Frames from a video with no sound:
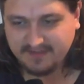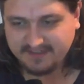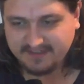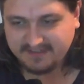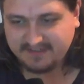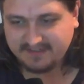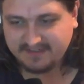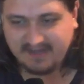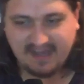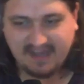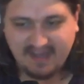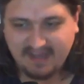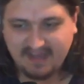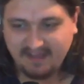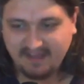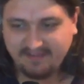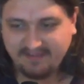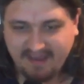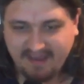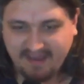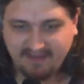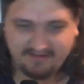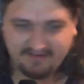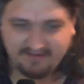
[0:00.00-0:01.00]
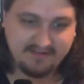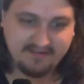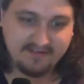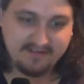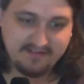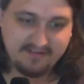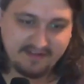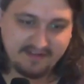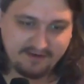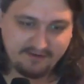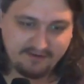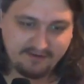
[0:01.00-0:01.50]
They just are that.
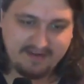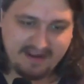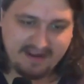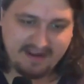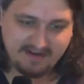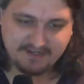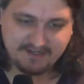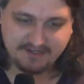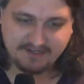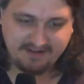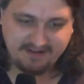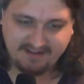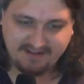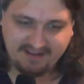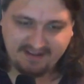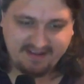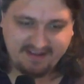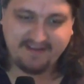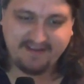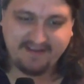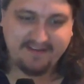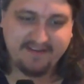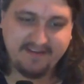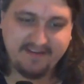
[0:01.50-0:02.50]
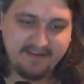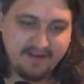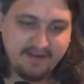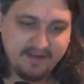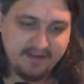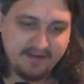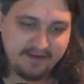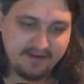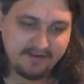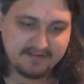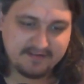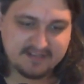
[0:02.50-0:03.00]
They don't actually care.
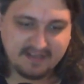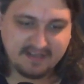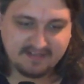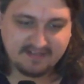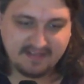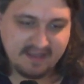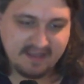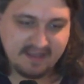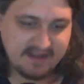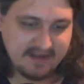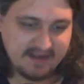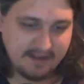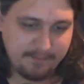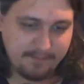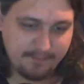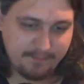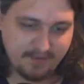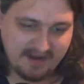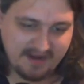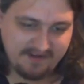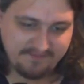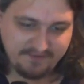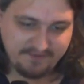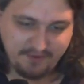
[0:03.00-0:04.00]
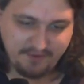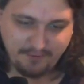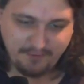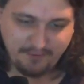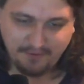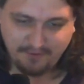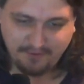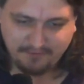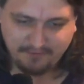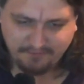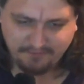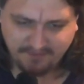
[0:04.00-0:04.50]
You know, it's like that Brave New
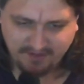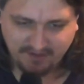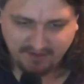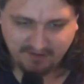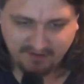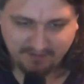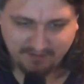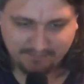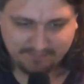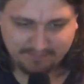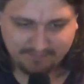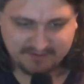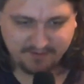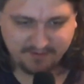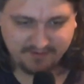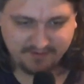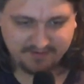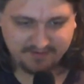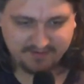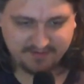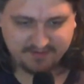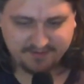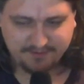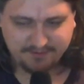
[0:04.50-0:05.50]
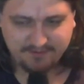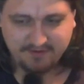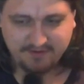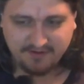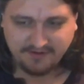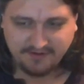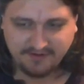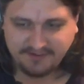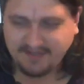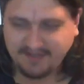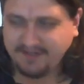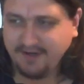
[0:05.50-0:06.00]
World video I responded to.
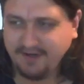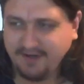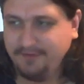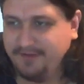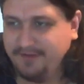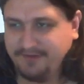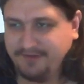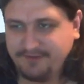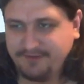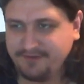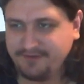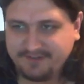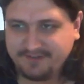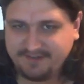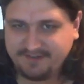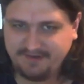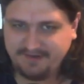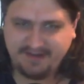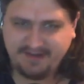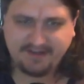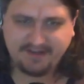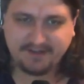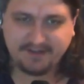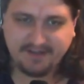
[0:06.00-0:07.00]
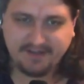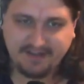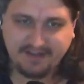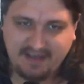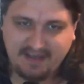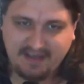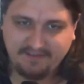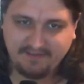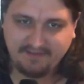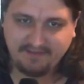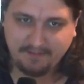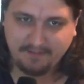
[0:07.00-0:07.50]
She had no interest in actually
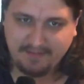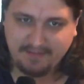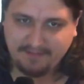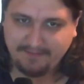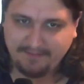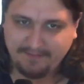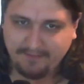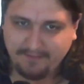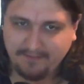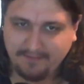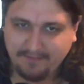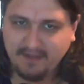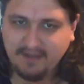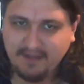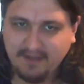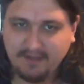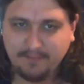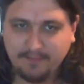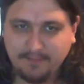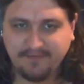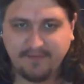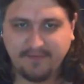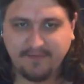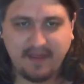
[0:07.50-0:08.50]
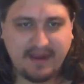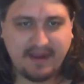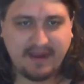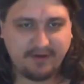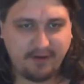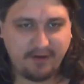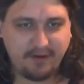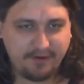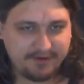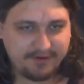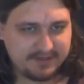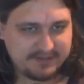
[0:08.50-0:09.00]
having people
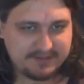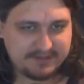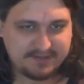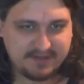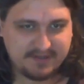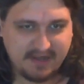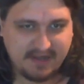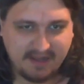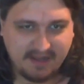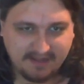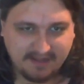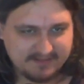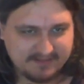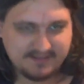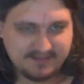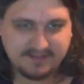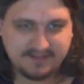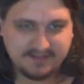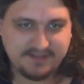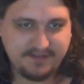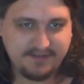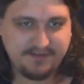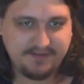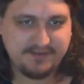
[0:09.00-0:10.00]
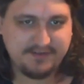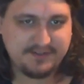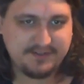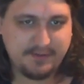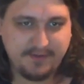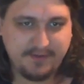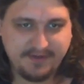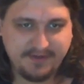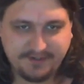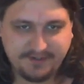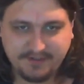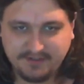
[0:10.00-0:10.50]
provide honest answers to
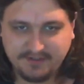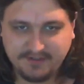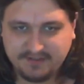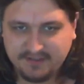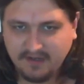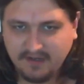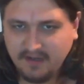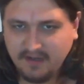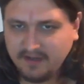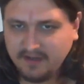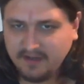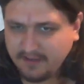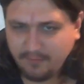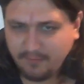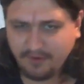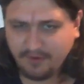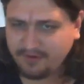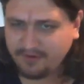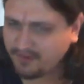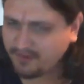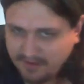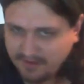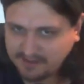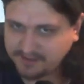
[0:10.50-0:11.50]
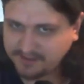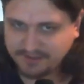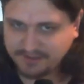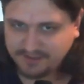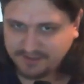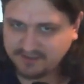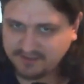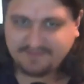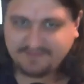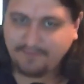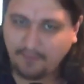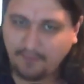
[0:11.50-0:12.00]
those questions. They weren't
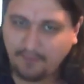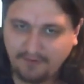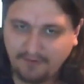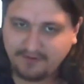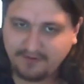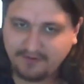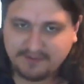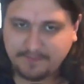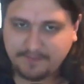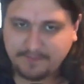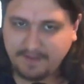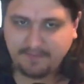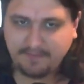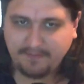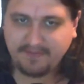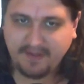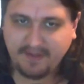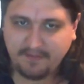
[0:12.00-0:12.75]
questions for those people.